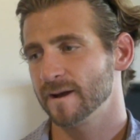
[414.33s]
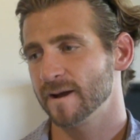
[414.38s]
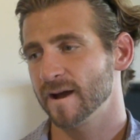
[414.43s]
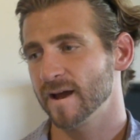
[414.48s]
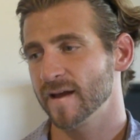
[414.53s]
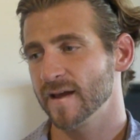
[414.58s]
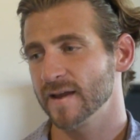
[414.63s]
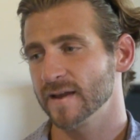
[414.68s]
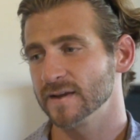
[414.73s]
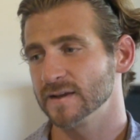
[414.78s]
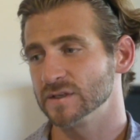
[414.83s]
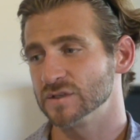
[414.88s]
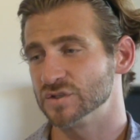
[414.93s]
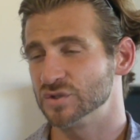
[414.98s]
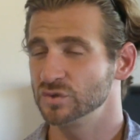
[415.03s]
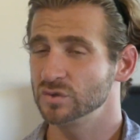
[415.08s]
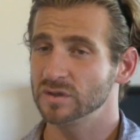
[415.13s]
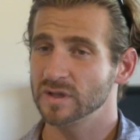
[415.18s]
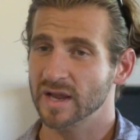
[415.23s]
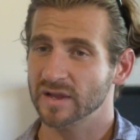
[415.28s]
I
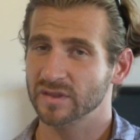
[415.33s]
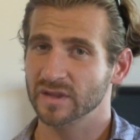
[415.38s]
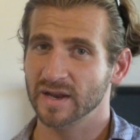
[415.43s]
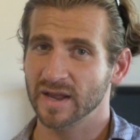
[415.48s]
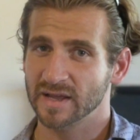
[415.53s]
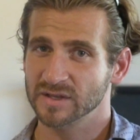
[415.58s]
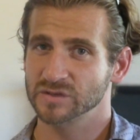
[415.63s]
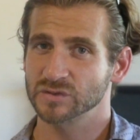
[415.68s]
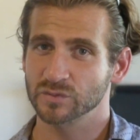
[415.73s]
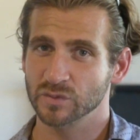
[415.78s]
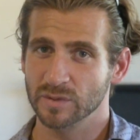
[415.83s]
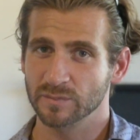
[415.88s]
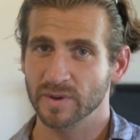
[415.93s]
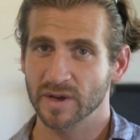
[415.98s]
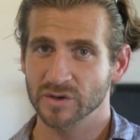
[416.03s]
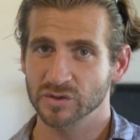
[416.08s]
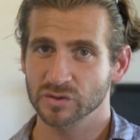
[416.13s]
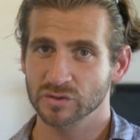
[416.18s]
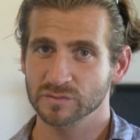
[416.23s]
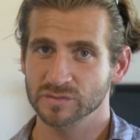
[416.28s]
do like that it has 3
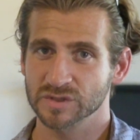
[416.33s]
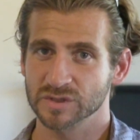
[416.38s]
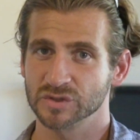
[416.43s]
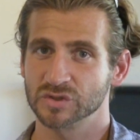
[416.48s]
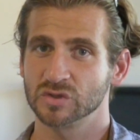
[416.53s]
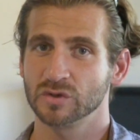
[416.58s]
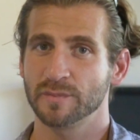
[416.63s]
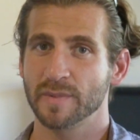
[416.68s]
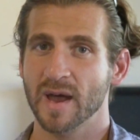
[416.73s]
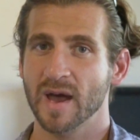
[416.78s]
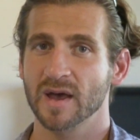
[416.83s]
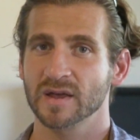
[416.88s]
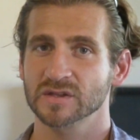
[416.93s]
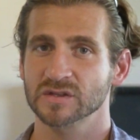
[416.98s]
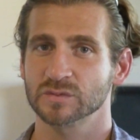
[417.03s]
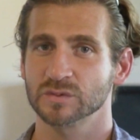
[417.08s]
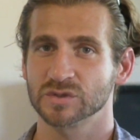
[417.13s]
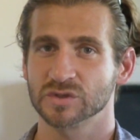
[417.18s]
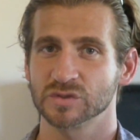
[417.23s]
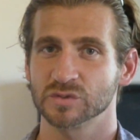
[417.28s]
bedrooms and 2
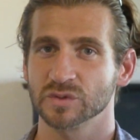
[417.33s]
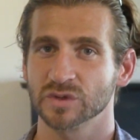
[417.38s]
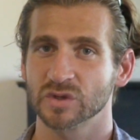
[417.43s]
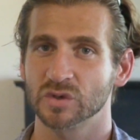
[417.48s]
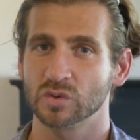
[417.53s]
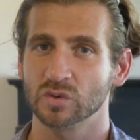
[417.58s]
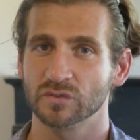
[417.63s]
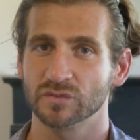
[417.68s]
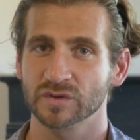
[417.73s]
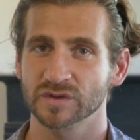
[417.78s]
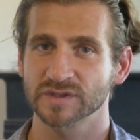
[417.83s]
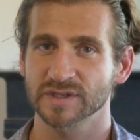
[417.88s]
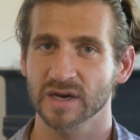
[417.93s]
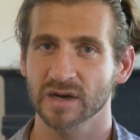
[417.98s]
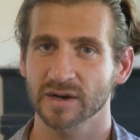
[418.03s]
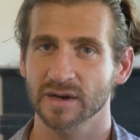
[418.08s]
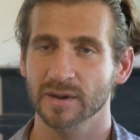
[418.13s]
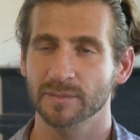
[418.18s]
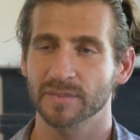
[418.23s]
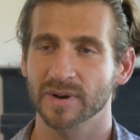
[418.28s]
baths, which is really cool for this
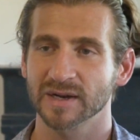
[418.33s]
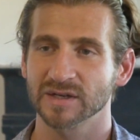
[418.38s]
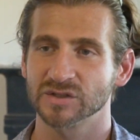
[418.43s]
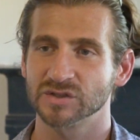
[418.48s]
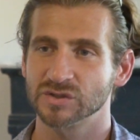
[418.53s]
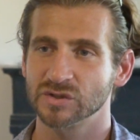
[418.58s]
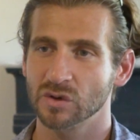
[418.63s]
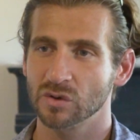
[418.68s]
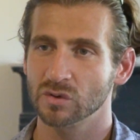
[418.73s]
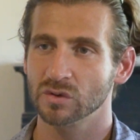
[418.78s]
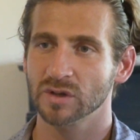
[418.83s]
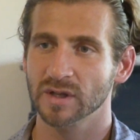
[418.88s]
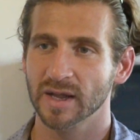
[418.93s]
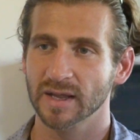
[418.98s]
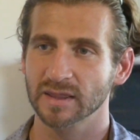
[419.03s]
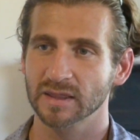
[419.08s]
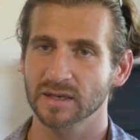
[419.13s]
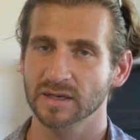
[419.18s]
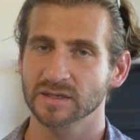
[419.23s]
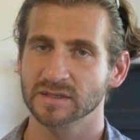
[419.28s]
area, but I don't
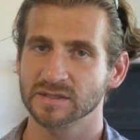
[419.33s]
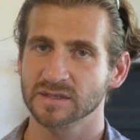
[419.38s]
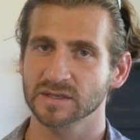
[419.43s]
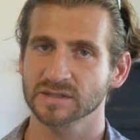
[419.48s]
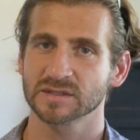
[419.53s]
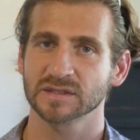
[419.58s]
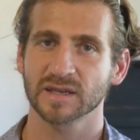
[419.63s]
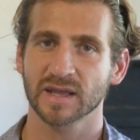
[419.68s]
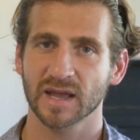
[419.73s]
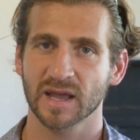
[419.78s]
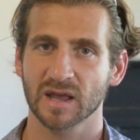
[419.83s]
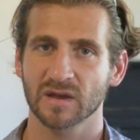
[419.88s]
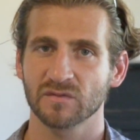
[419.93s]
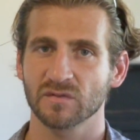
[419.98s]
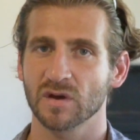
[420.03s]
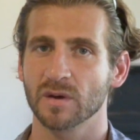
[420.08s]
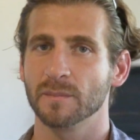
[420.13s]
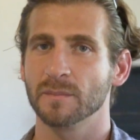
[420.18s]
like that it doesn't have a